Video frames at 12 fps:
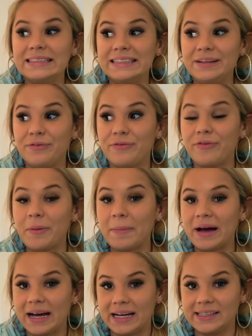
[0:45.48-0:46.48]

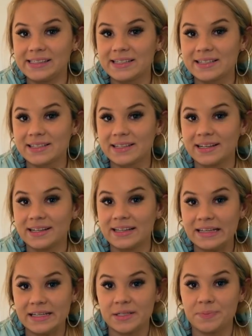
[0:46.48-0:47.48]
defamize
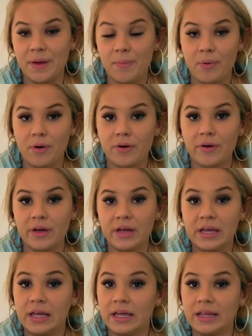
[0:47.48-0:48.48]
these people.
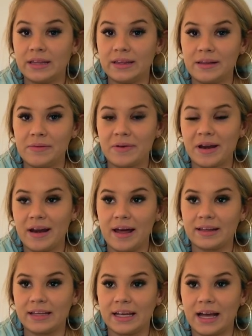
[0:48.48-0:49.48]

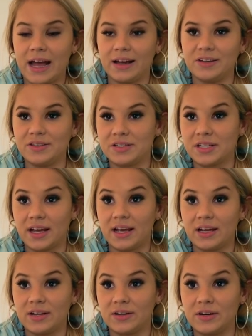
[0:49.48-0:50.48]
Nothing I could
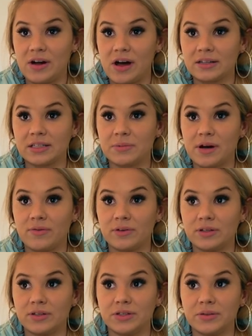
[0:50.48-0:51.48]
say could knock them off
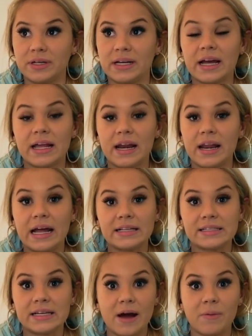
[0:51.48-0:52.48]
what they're doing, and
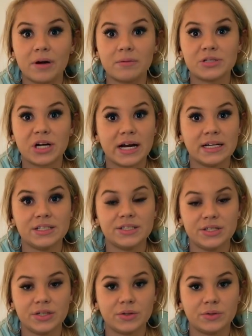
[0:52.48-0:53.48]
that's not what I'm trying
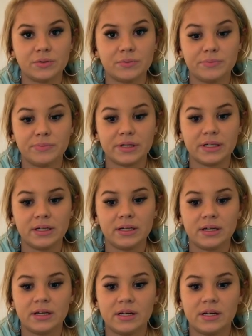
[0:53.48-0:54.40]
to do, but